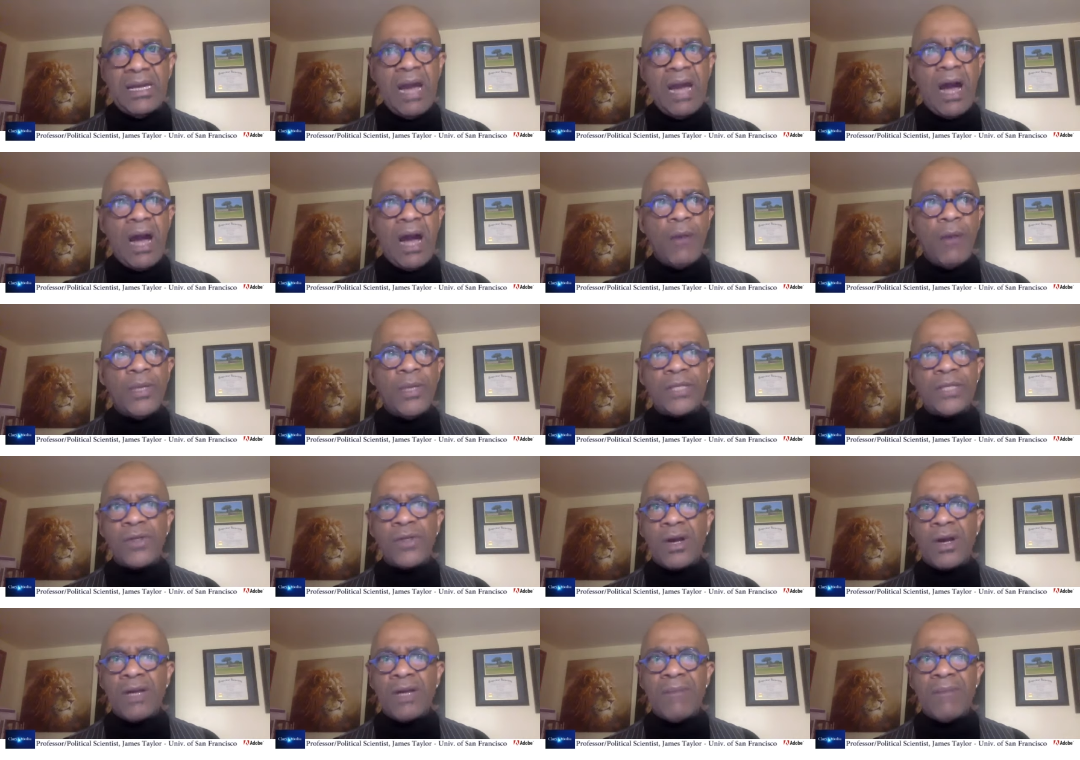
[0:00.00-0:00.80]
Uh, we're
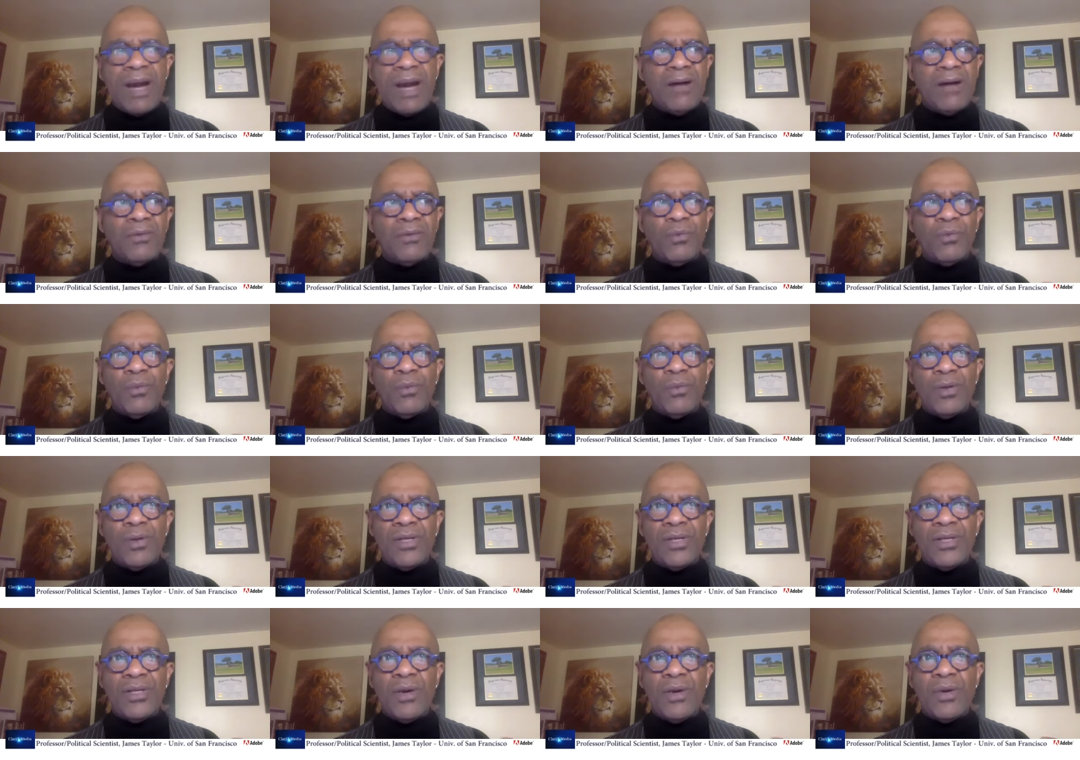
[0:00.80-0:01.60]
talking about,
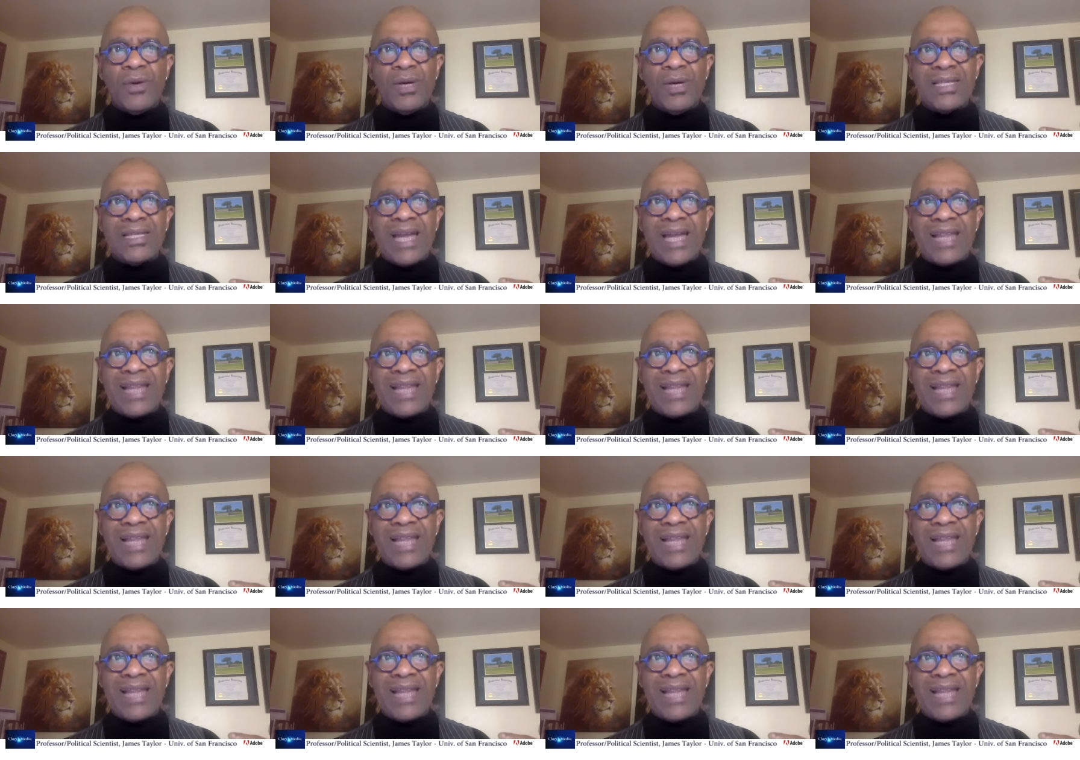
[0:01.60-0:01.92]
you know, the,